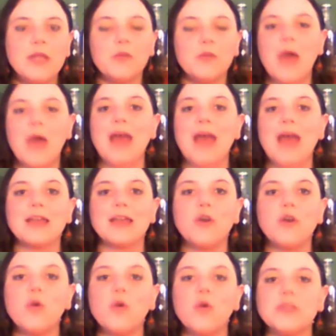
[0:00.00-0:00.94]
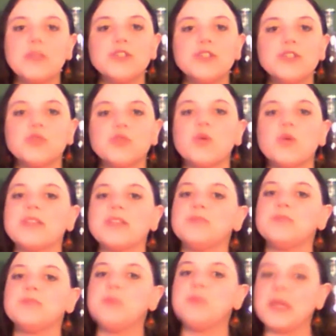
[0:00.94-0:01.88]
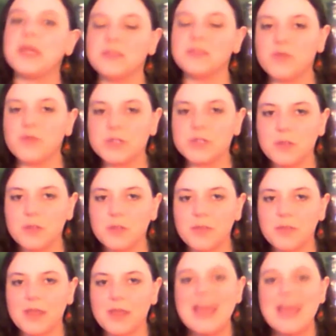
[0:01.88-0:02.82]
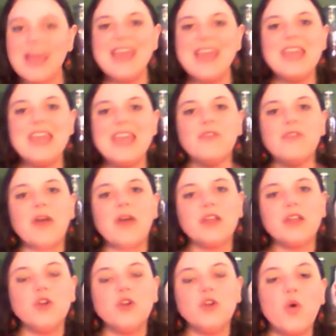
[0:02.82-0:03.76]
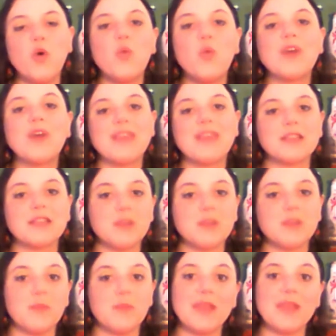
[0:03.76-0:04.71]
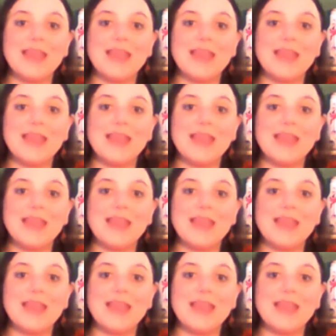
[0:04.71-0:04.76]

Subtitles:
I can only choose what's best for something if I know what that something